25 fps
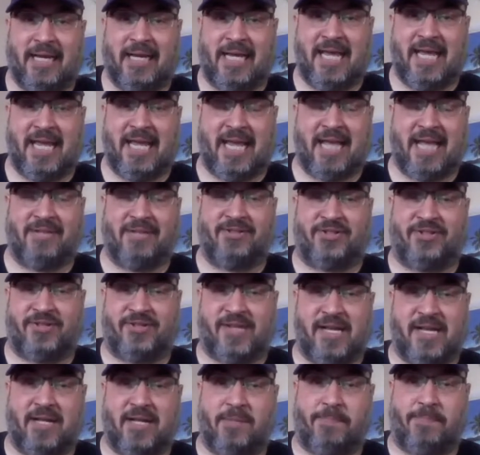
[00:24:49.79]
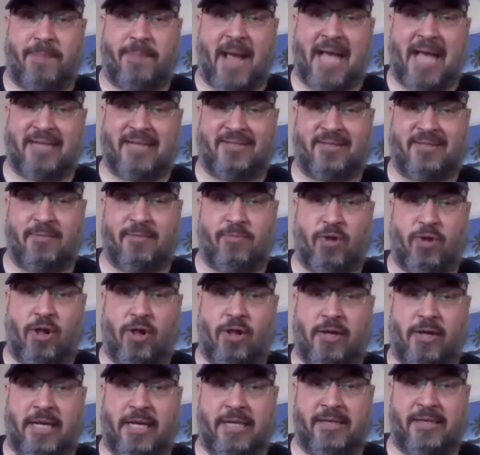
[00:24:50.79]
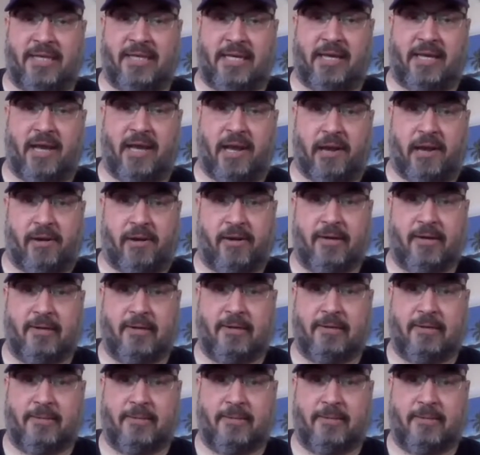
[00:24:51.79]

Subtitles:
he can still pass the ball in the air